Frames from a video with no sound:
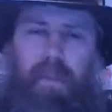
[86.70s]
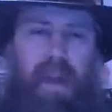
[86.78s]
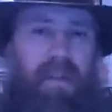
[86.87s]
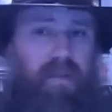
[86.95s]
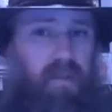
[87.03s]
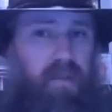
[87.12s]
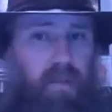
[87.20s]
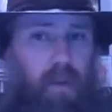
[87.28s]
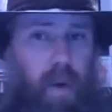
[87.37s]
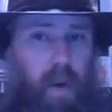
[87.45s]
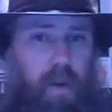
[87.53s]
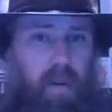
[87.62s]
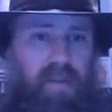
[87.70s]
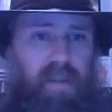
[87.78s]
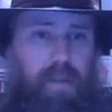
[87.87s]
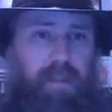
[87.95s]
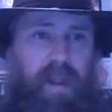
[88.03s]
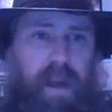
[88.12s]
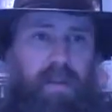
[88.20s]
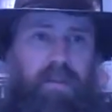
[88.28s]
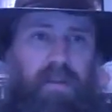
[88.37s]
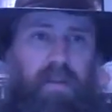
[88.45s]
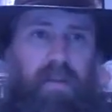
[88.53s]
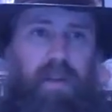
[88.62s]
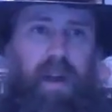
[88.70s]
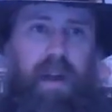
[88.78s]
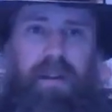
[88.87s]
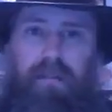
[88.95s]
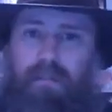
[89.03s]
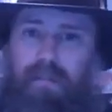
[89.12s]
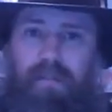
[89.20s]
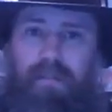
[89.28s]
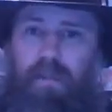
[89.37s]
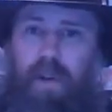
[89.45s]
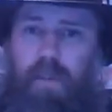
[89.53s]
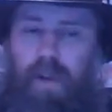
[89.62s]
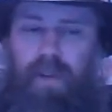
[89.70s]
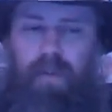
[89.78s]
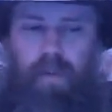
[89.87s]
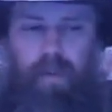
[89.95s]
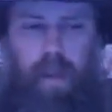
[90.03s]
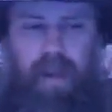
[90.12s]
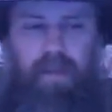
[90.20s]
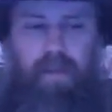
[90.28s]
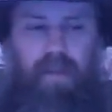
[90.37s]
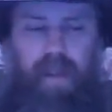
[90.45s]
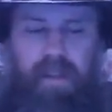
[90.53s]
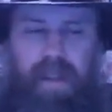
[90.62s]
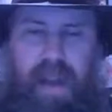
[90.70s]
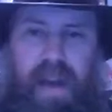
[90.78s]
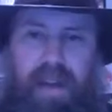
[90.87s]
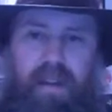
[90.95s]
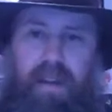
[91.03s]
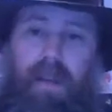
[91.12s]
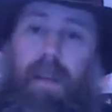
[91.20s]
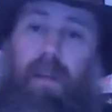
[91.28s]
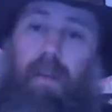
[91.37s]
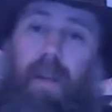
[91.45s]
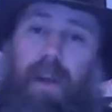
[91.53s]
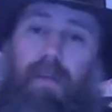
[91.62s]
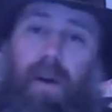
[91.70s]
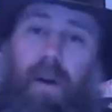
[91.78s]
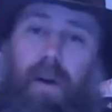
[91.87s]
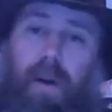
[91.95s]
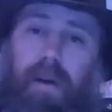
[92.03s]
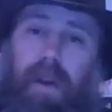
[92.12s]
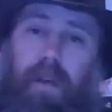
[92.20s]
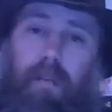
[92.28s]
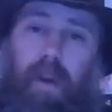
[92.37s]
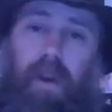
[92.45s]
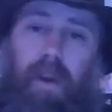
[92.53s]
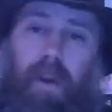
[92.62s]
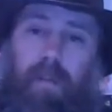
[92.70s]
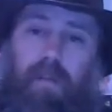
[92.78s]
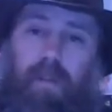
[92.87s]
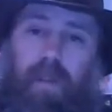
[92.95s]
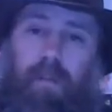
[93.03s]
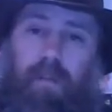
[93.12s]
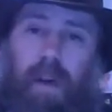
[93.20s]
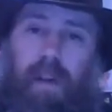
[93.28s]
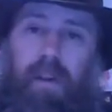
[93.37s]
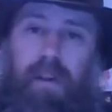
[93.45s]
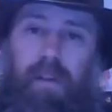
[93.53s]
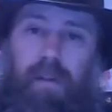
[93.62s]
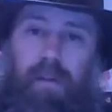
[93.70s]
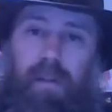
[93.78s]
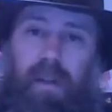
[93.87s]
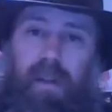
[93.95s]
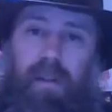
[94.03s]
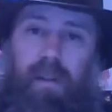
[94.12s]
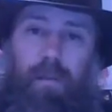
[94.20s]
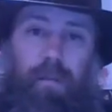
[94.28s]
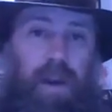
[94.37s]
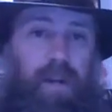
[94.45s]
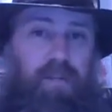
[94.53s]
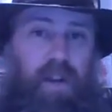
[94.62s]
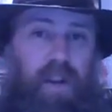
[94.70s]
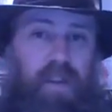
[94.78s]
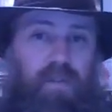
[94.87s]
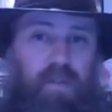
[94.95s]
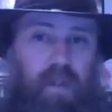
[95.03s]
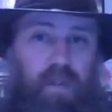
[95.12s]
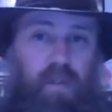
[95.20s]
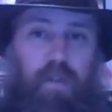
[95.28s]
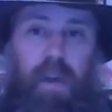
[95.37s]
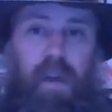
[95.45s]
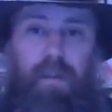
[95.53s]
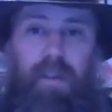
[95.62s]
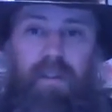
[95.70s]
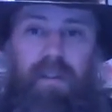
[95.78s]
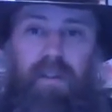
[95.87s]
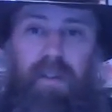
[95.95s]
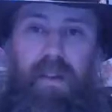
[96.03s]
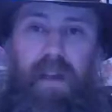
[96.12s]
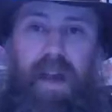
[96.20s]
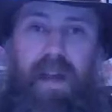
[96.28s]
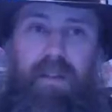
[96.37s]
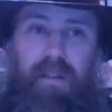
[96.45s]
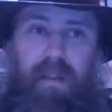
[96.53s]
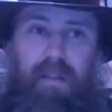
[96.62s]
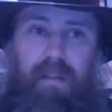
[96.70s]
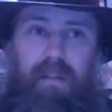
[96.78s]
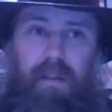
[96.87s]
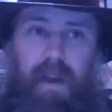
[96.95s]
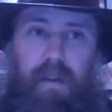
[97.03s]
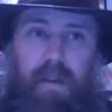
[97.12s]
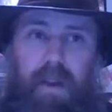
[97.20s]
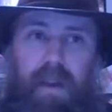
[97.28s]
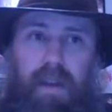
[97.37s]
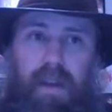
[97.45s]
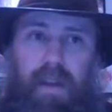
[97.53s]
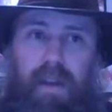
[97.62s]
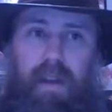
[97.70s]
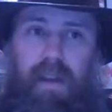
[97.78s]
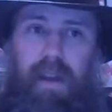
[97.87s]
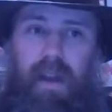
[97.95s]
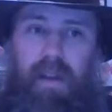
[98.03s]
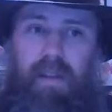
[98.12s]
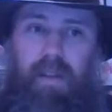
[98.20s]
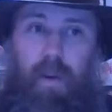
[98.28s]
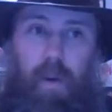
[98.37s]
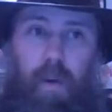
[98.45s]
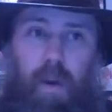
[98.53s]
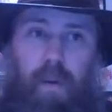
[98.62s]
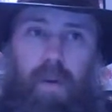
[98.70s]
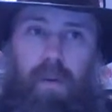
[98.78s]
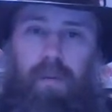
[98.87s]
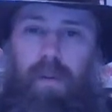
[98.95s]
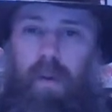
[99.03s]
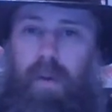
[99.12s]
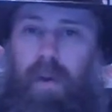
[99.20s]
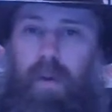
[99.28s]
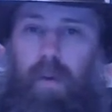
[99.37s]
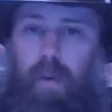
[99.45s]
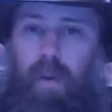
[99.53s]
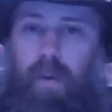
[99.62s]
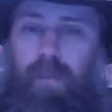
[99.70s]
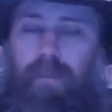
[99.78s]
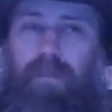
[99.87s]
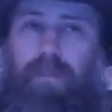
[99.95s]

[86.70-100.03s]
Masters of Horror is up now, so you've got retrospectives on that. We have our Nightmare on Elm Street and Friday the 13th franchise shows. If you haven't listened to that, that's very thorough and very cool.